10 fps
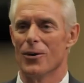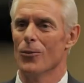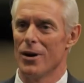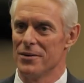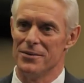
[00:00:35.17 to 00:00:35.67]

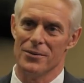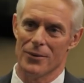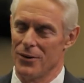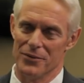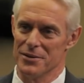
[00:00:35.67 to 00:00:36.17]
won
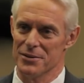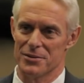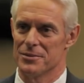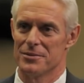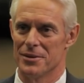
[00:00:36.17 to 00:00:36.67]
all
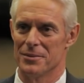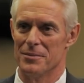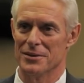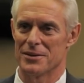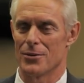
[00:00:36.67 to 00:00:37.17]
these
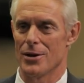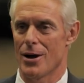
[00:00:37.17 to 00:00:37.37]
military